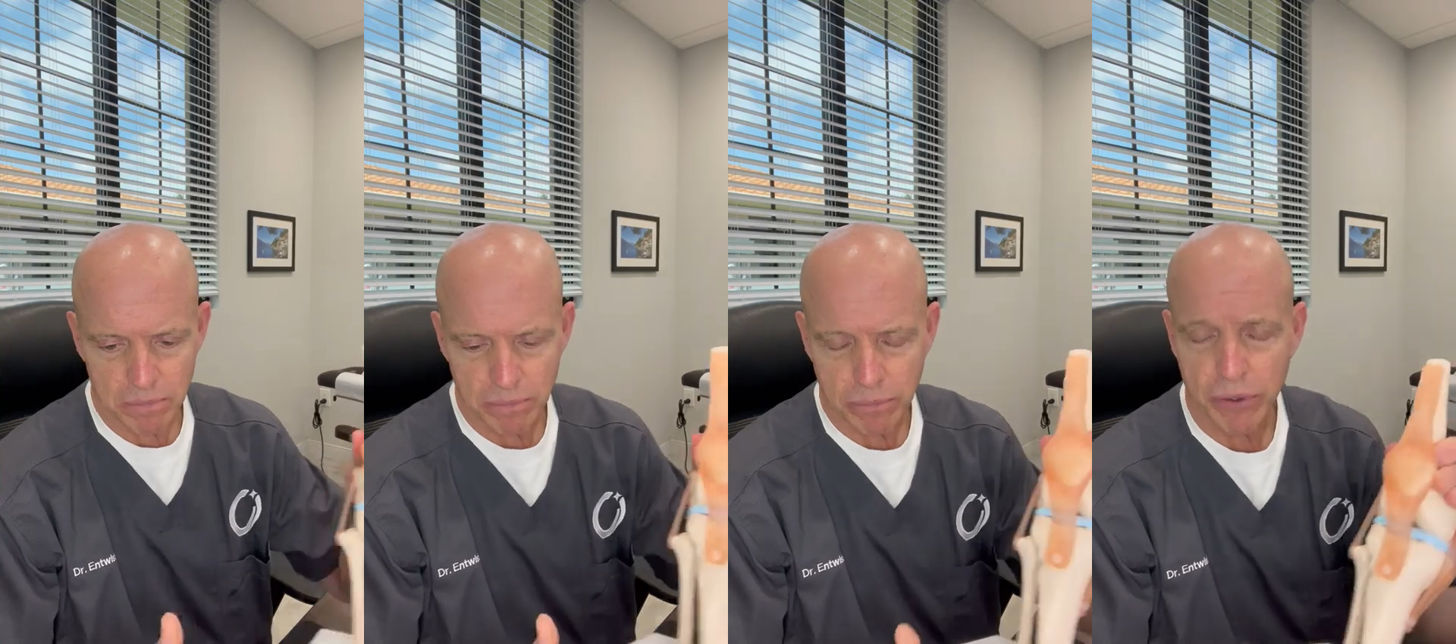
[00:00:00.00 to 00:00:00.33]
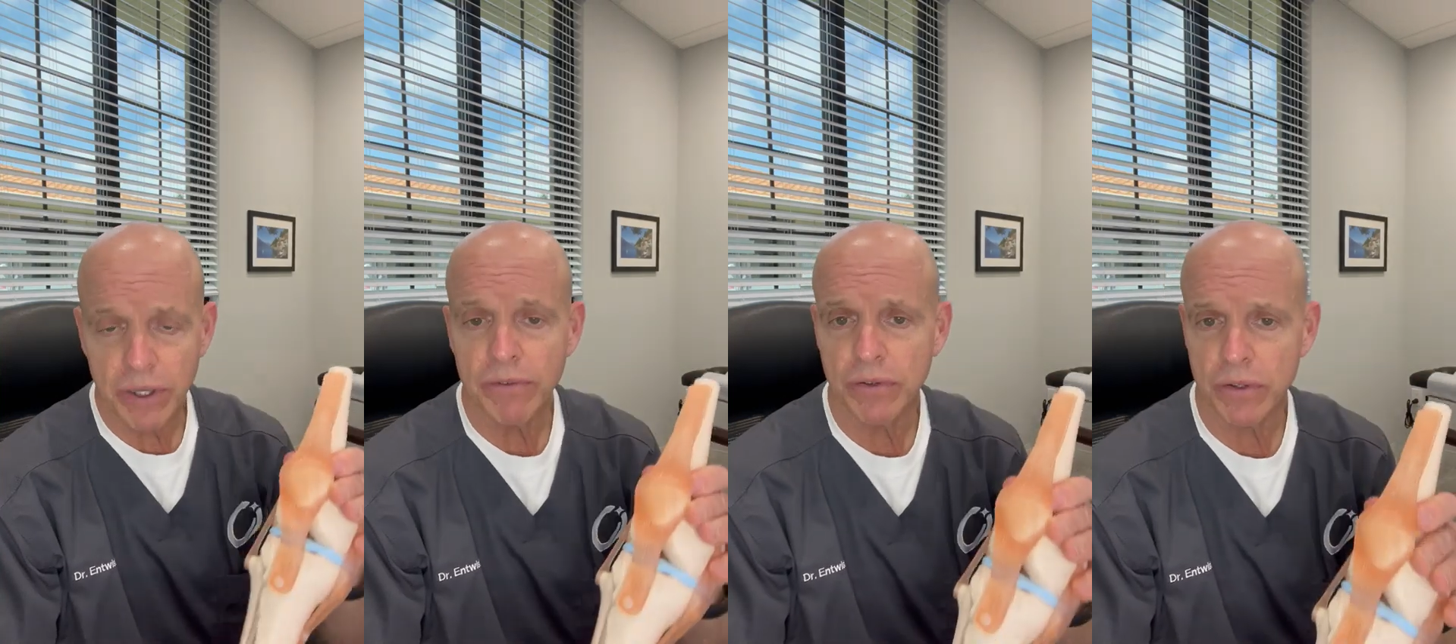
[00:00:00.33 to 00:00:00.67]

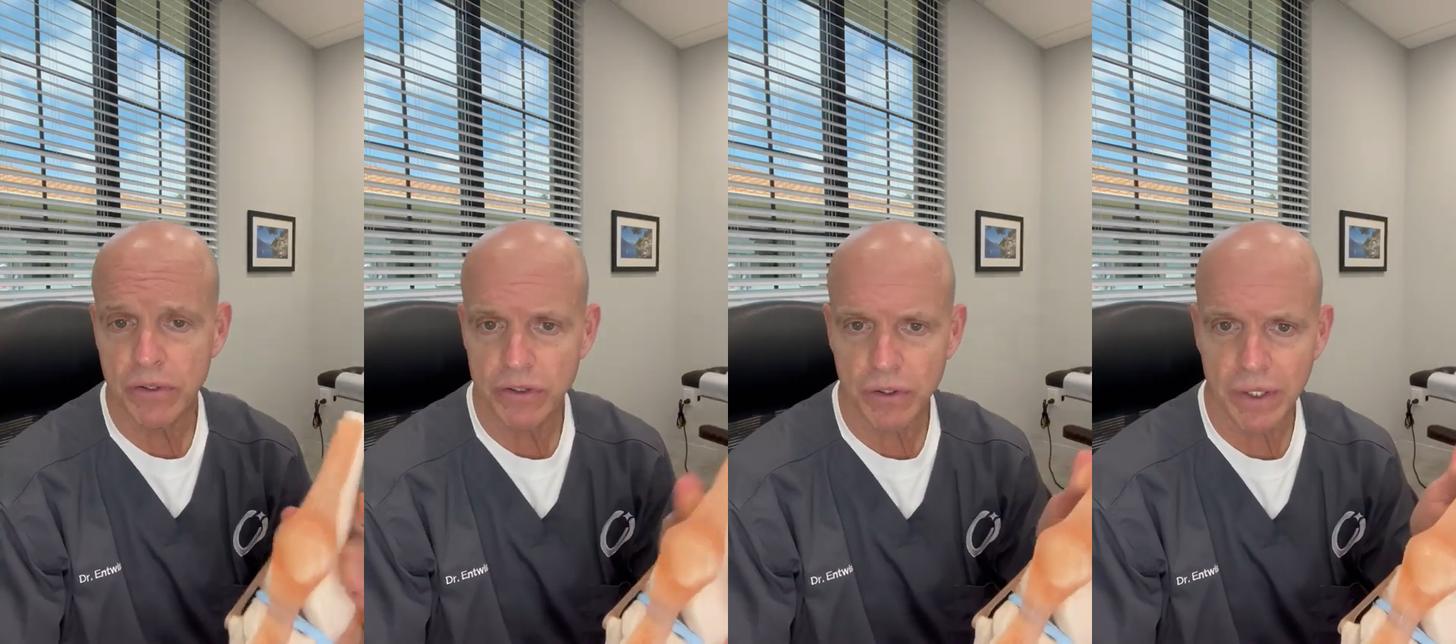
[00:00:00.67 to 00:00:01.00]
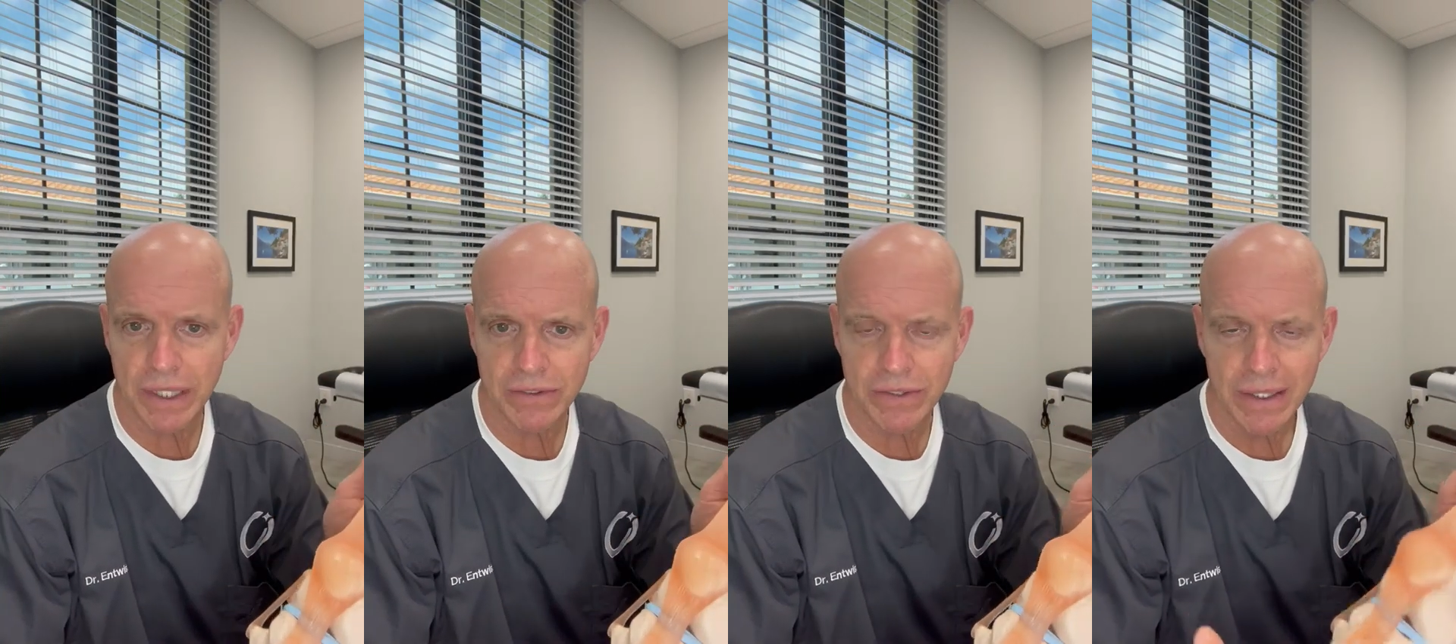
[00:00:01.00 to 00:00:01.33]
peripheral
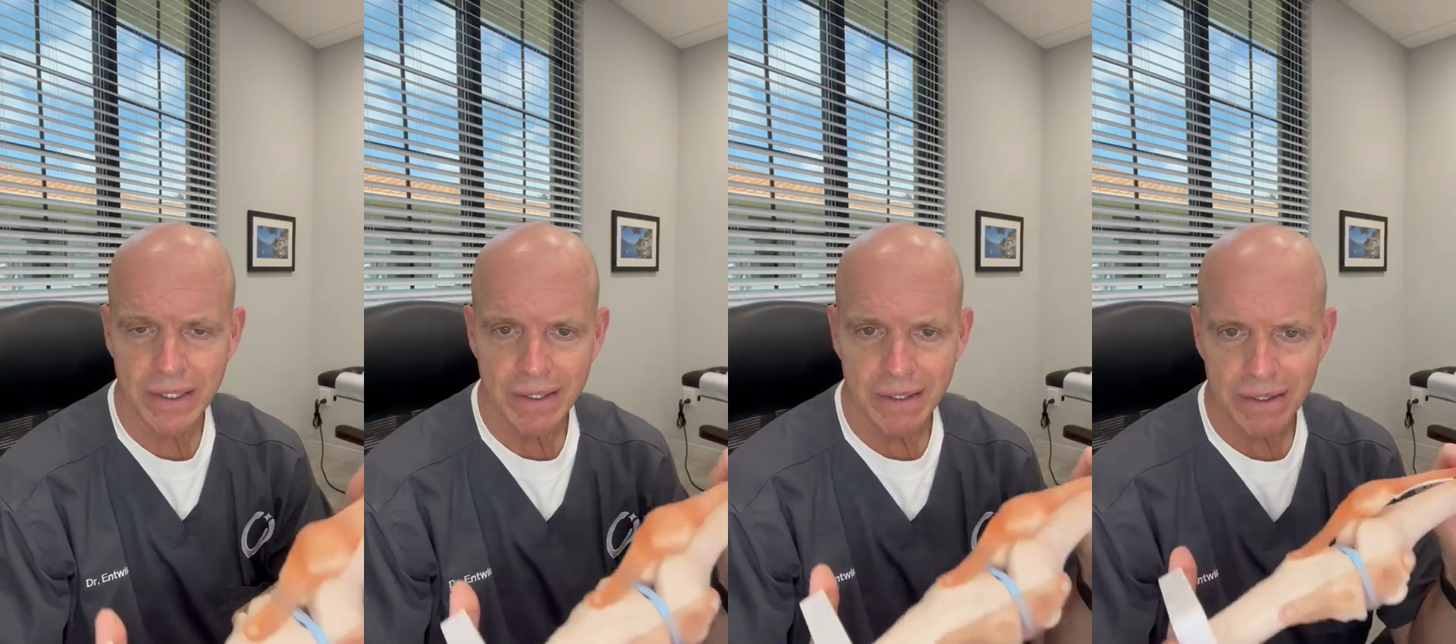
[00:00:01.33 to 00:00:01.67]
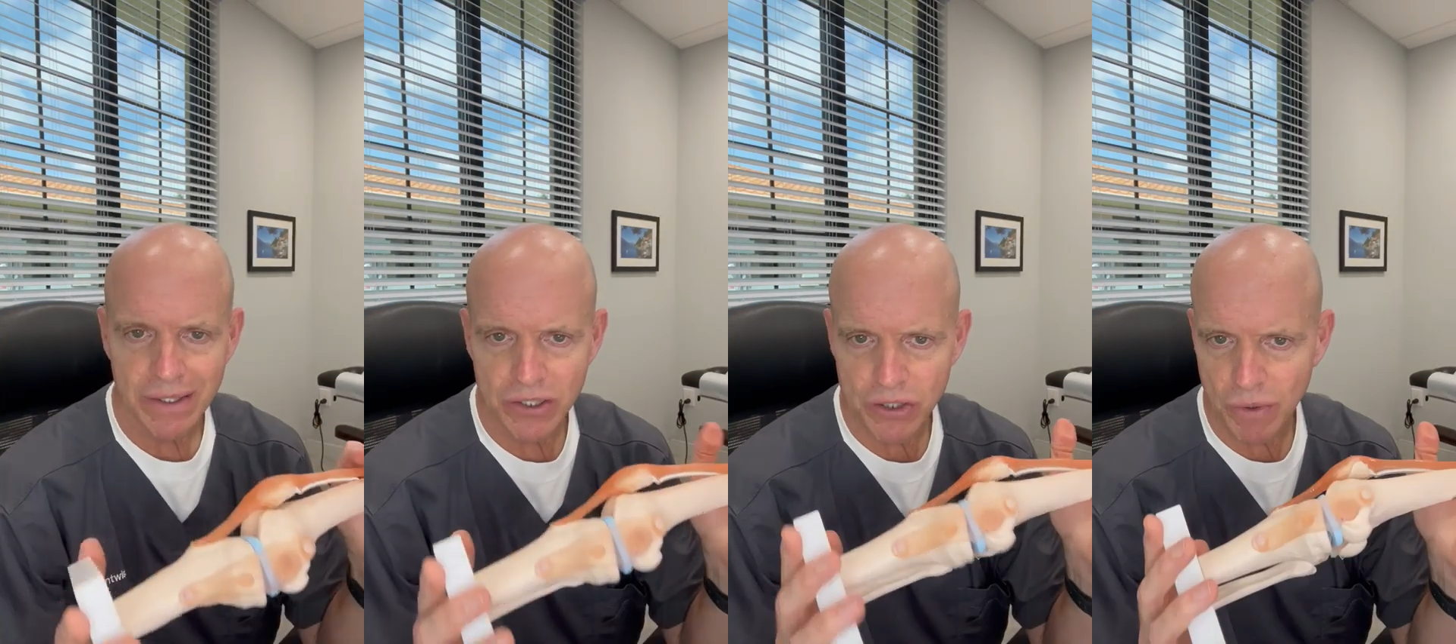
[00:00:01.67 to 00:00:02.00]
joints,
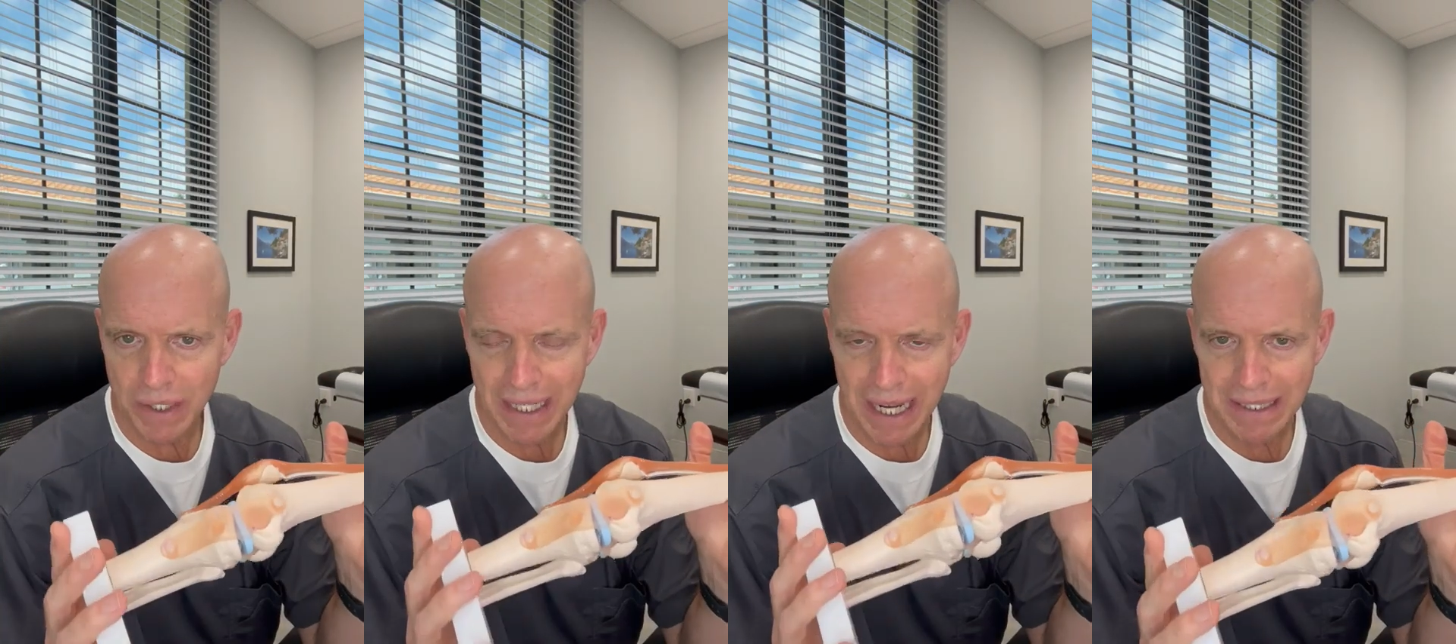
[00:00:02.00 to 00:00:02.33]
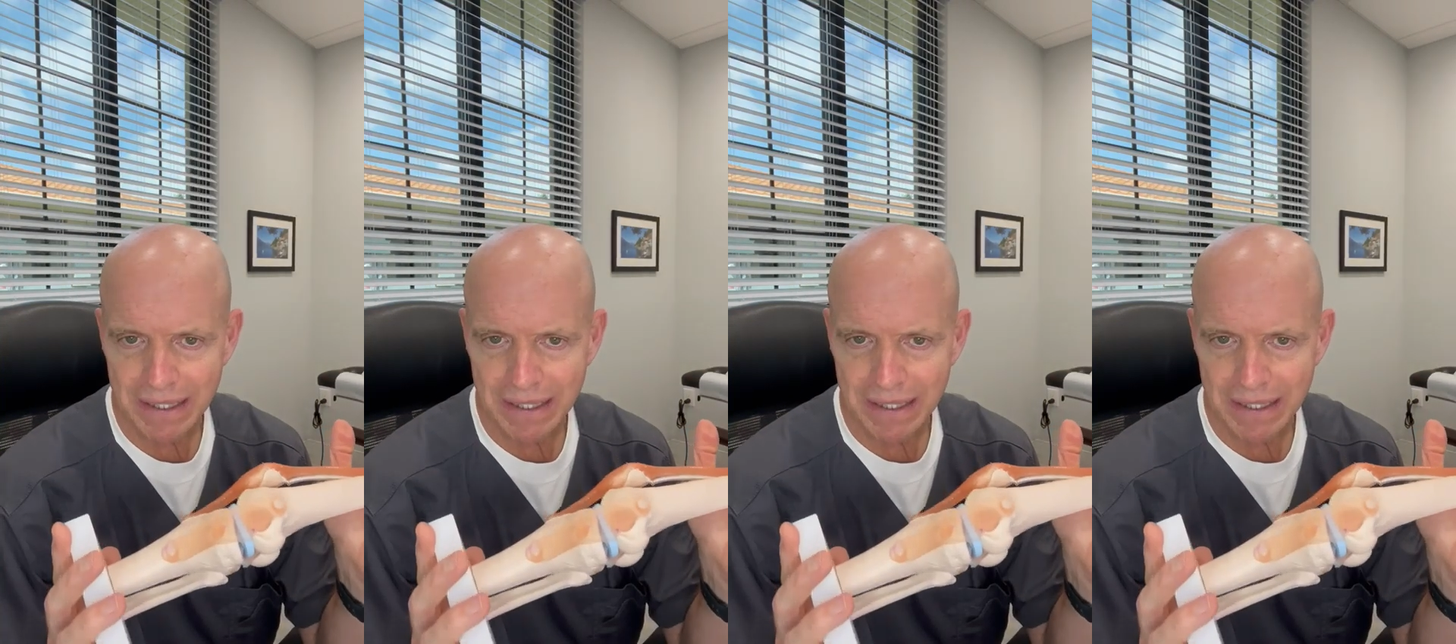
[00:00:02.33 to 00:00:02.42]
the joint I